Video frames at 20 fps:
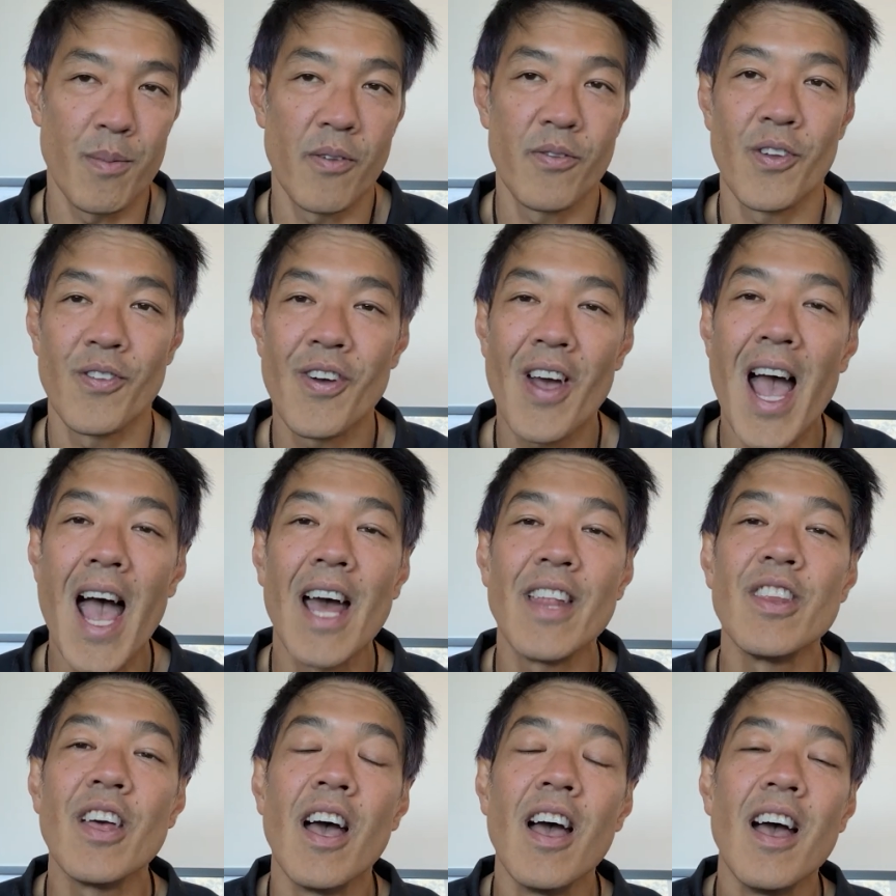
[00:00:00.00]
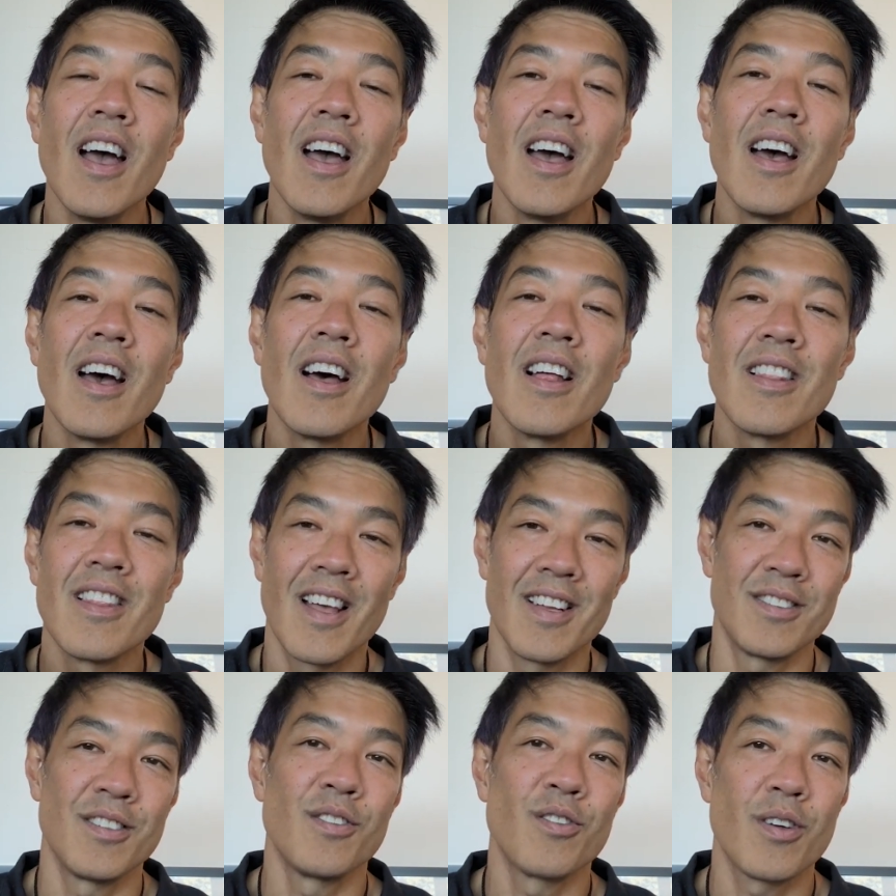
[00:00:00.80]
If you've had
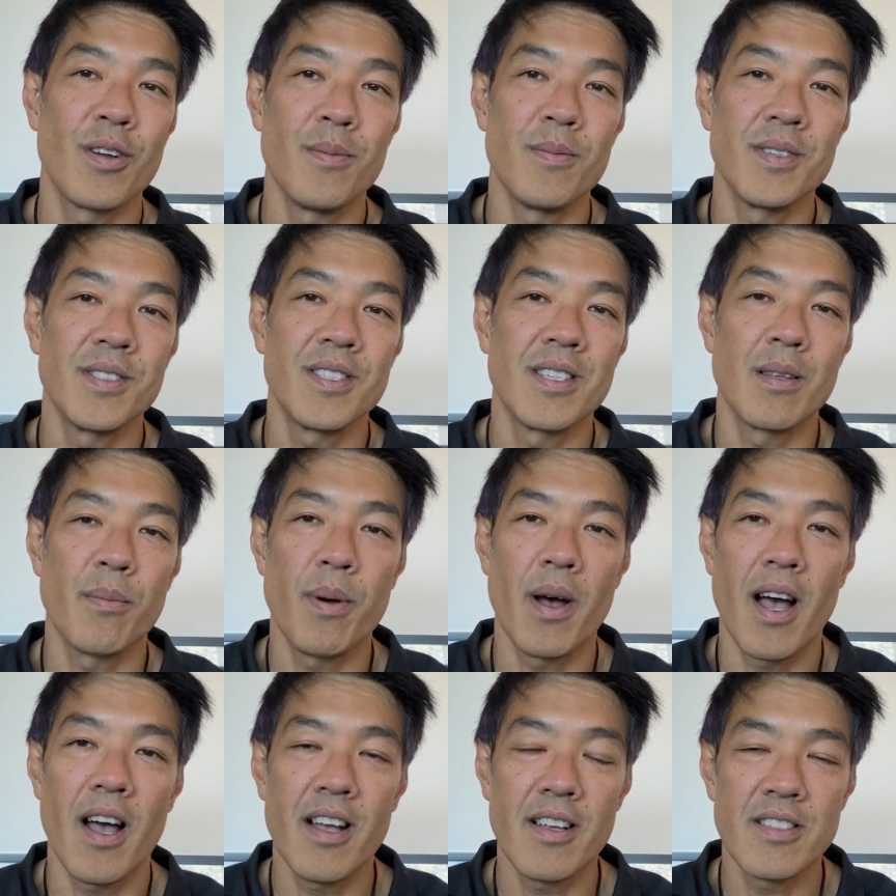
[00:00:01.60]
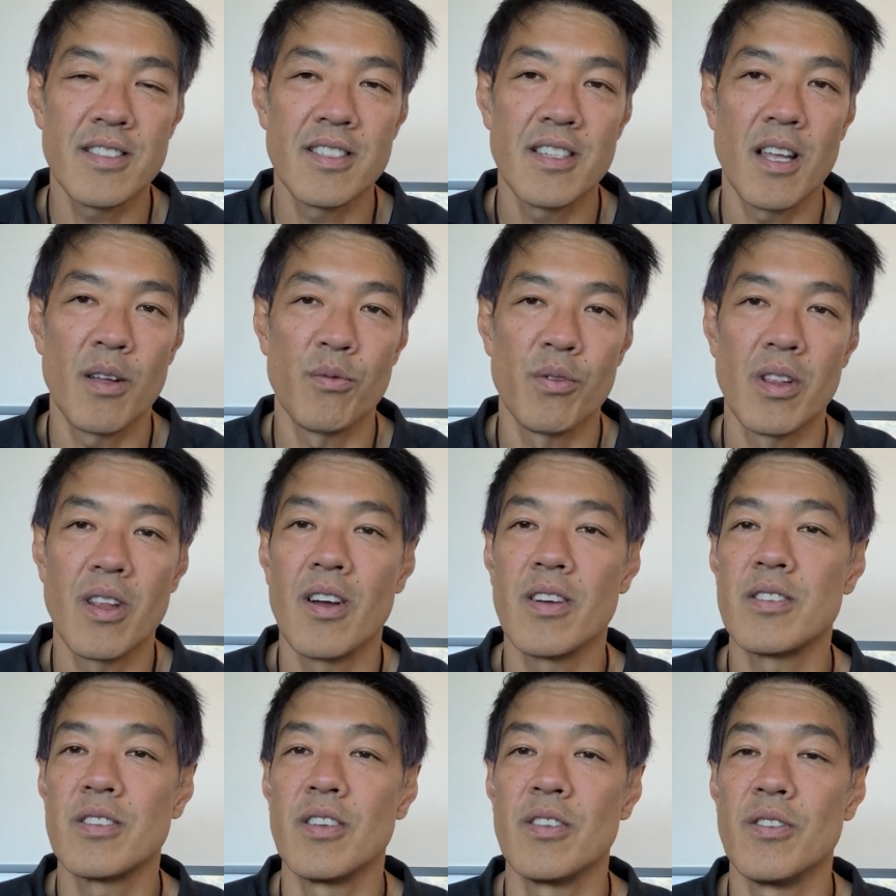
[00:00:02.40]
laser treatments in the past and would
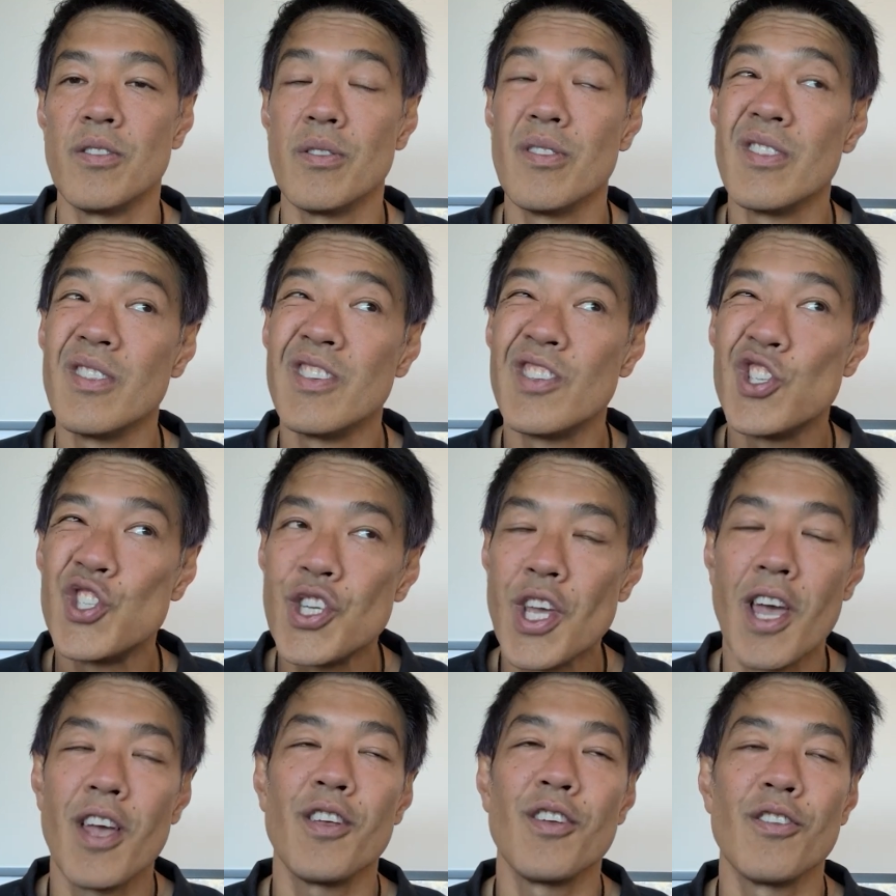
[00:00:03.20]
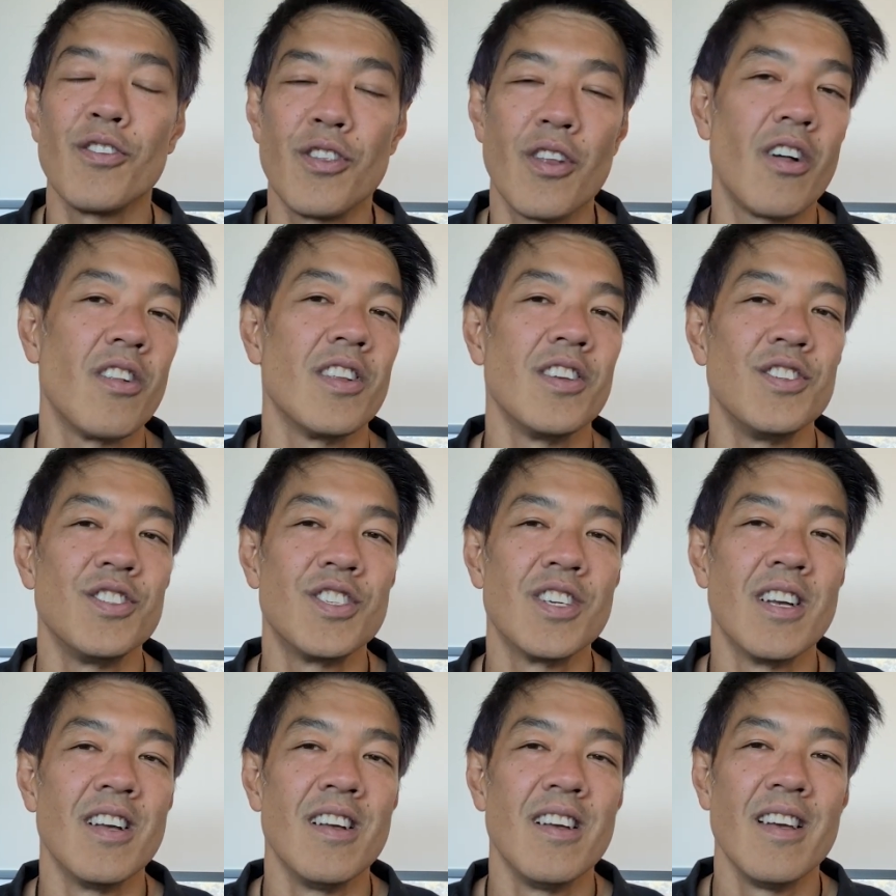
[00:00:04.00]
like to share your
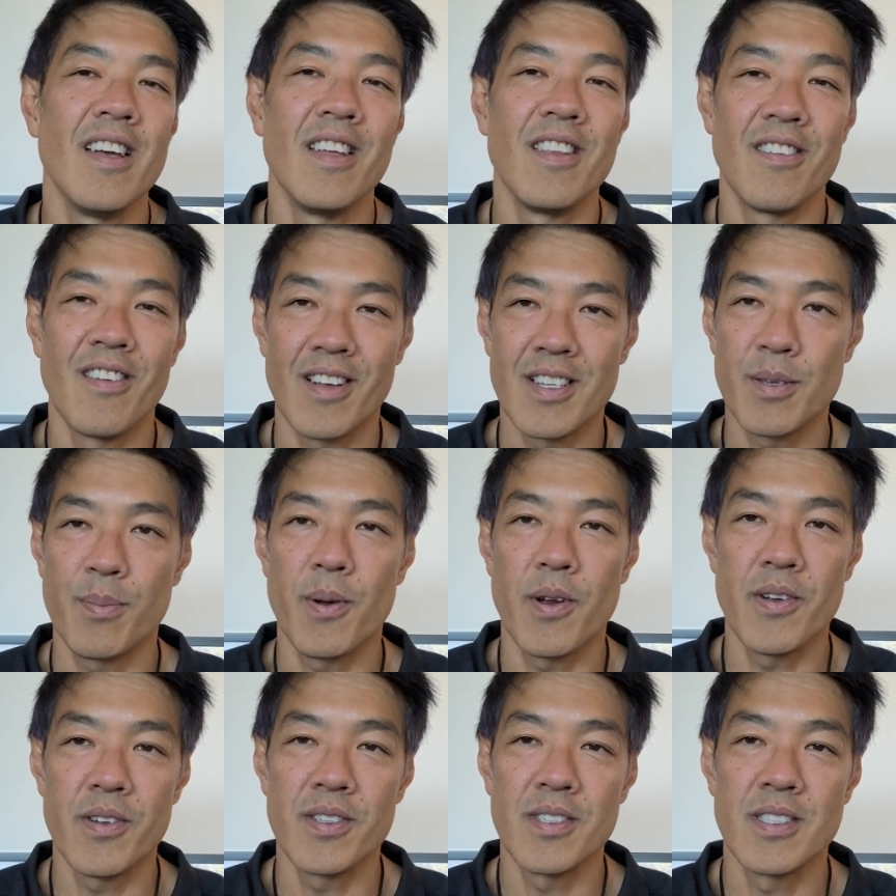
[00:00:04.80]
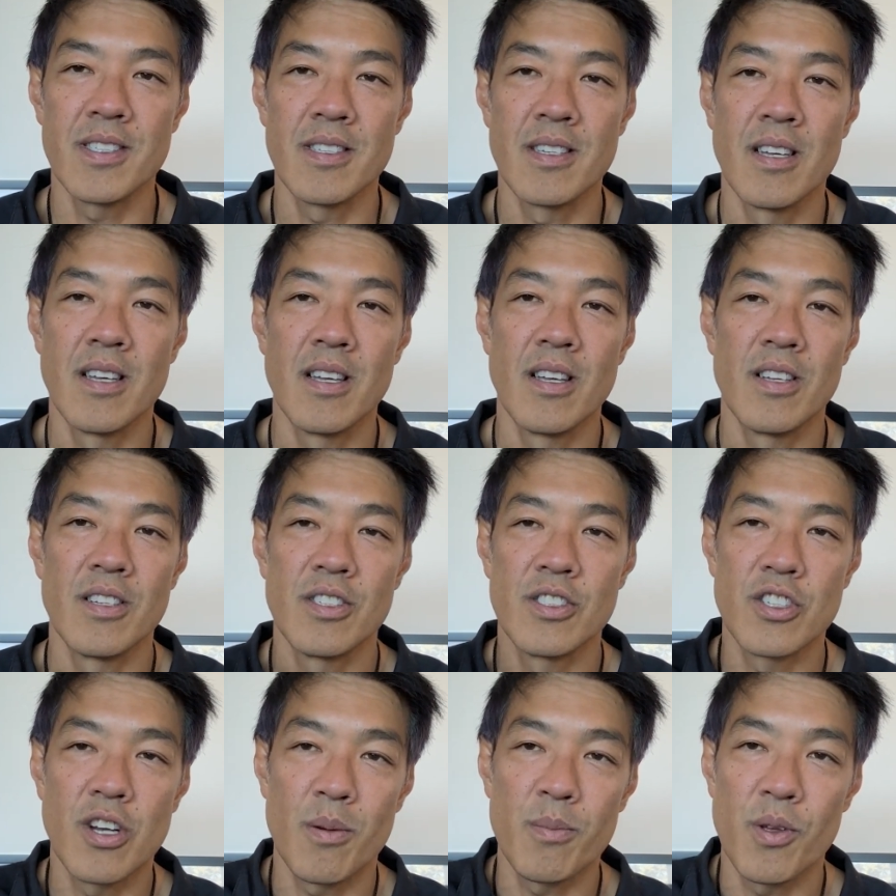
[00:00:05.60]
knowledge and your experience,
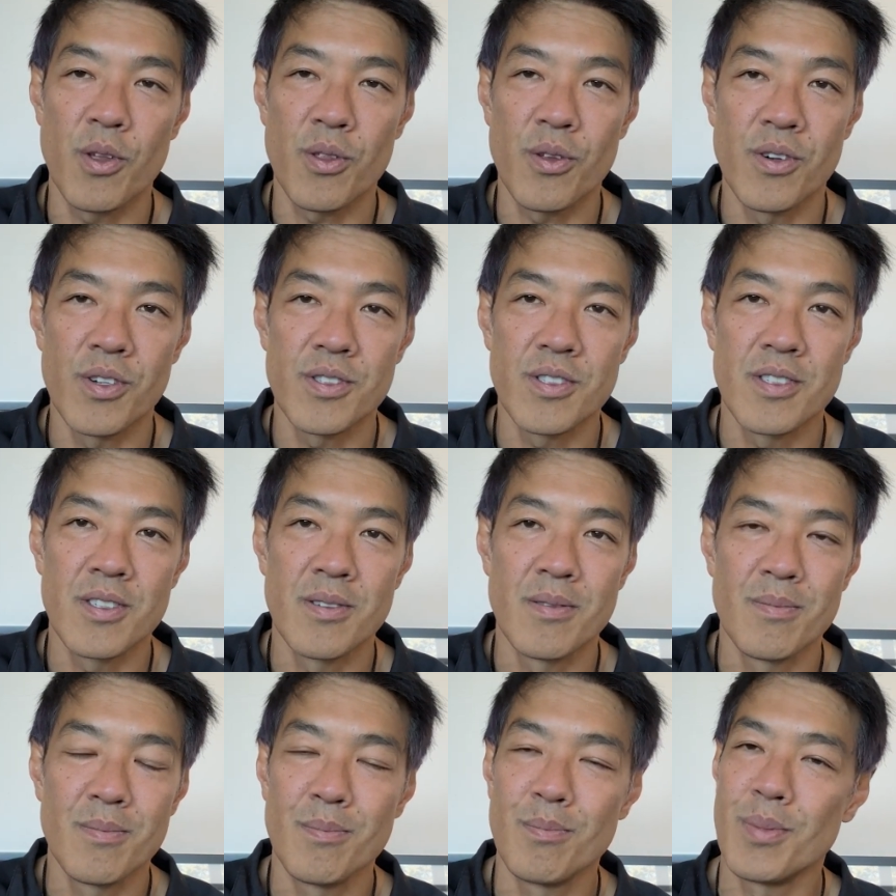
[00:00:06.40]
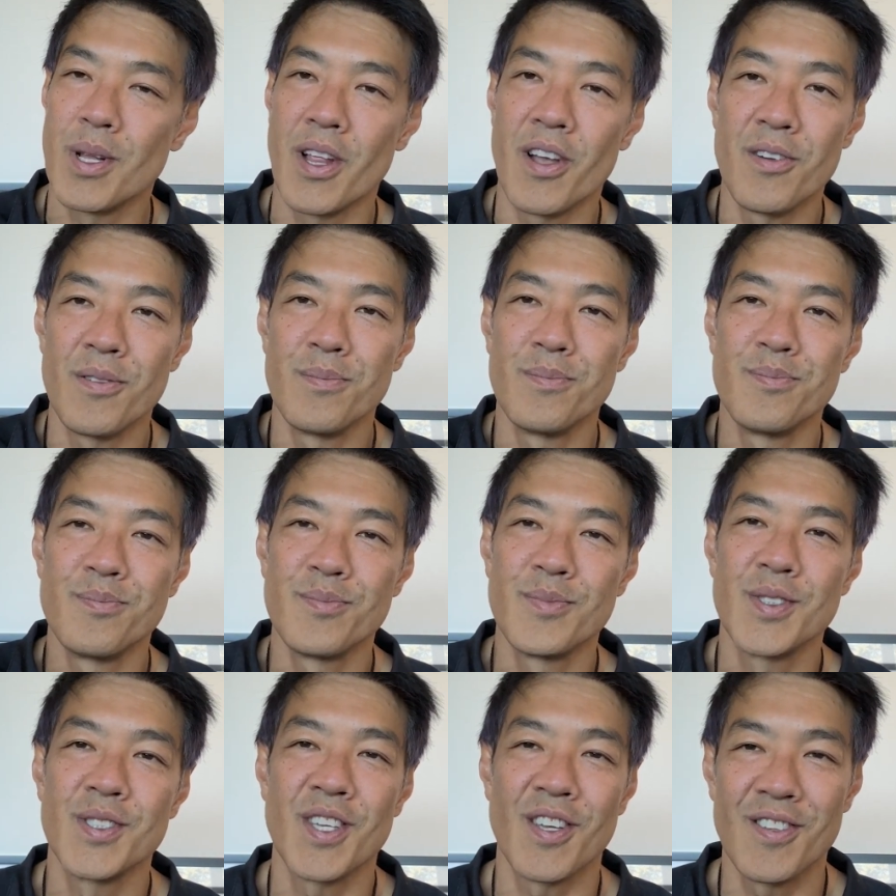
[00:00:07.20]
chime your thoughts below.
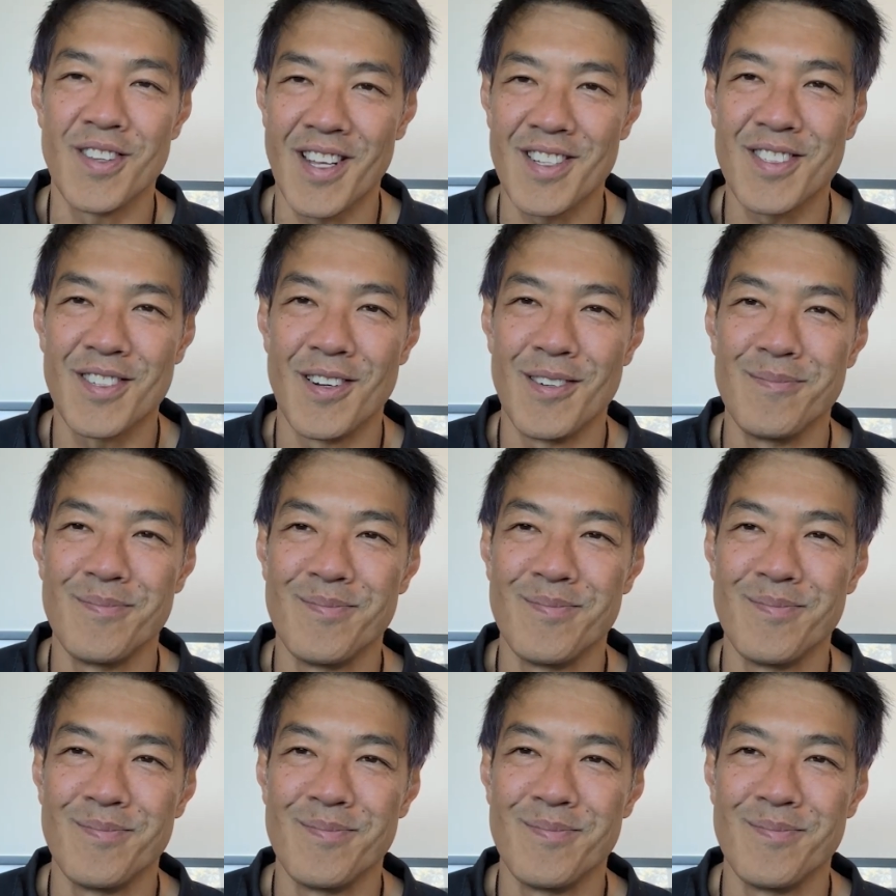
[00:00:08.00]
See you next time.